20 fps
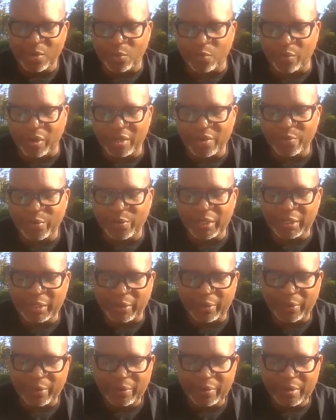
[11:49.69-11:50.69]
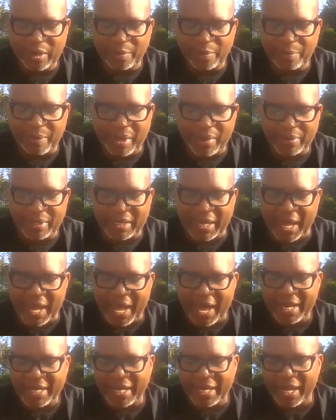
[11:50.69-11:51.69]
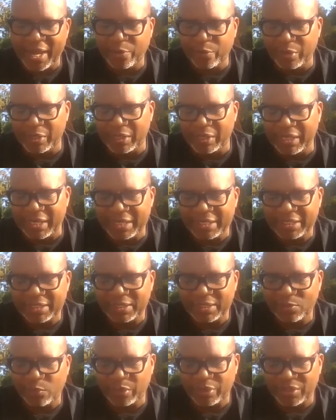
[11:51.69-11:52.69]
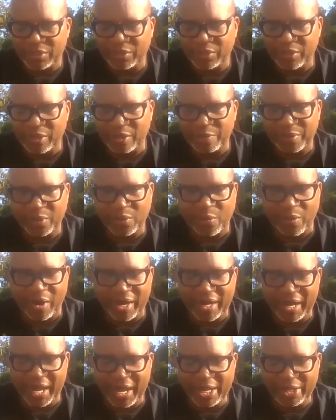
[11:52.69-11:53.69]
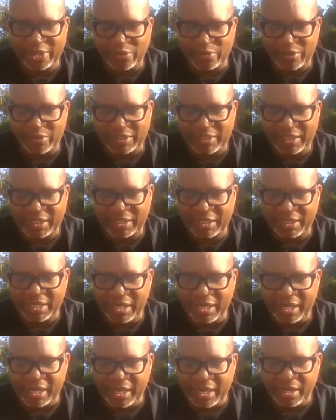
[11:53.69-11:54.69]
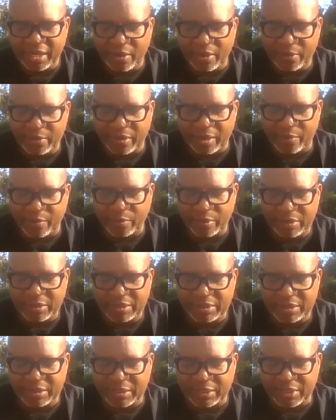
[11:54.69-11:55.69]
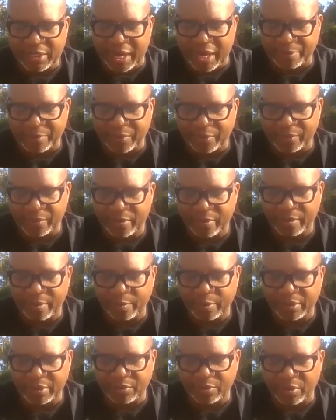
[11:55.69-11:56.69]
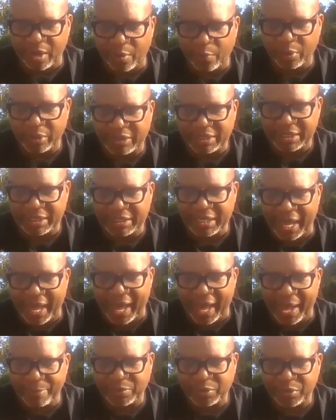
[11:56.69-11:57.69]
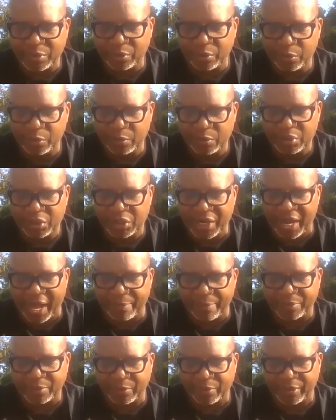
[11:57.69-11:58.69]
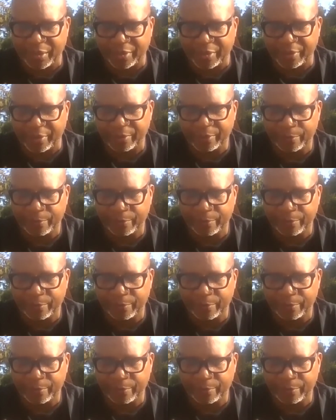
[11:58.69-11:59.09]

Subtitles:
What do we learn about God and religion, which is going to be quite interesting. Hold on, what is the chapter? I want the absolute chapter here.